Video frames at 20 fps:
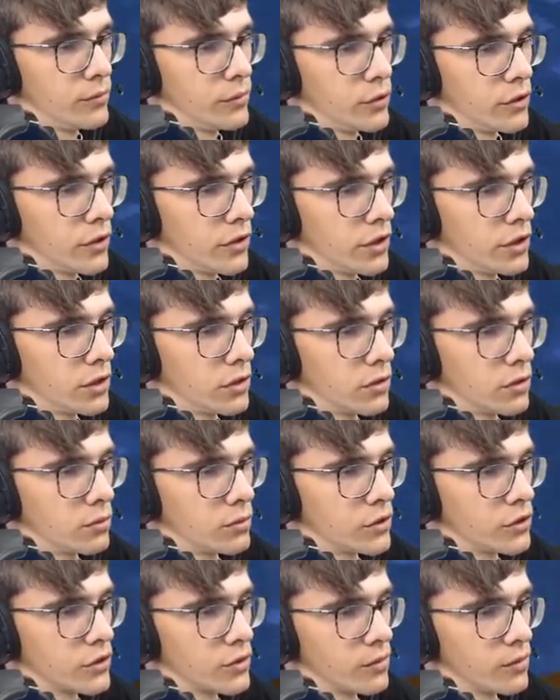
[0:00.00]
Put it in the
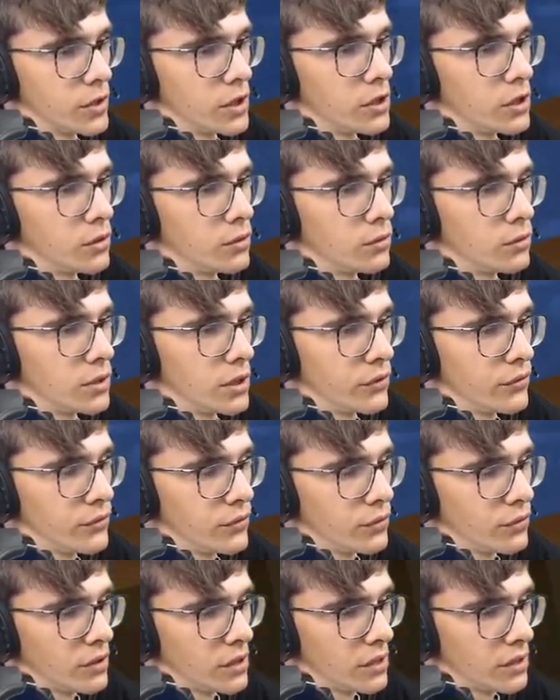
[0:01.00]
comments below if
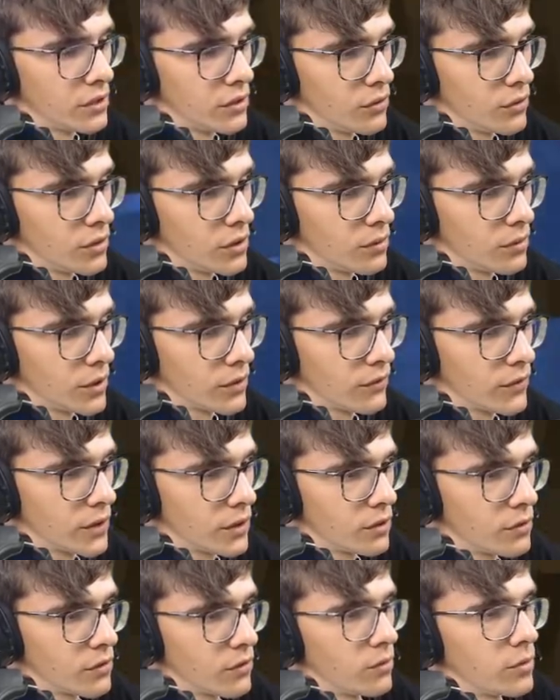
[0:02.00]
you think you know what we're
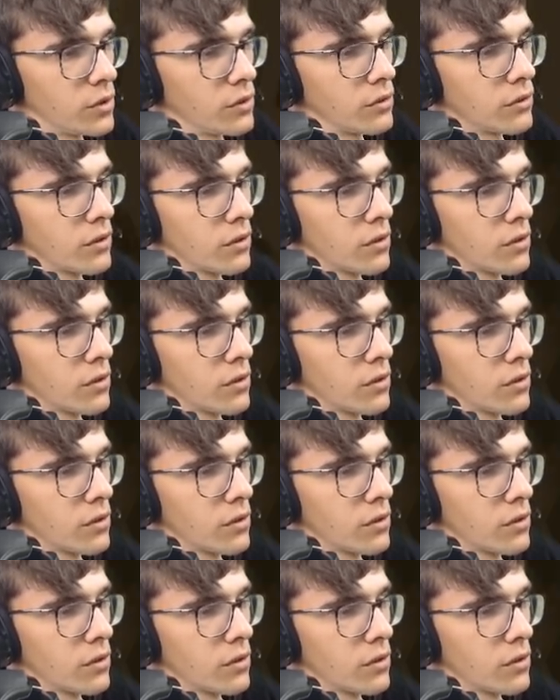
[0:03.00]
going to build.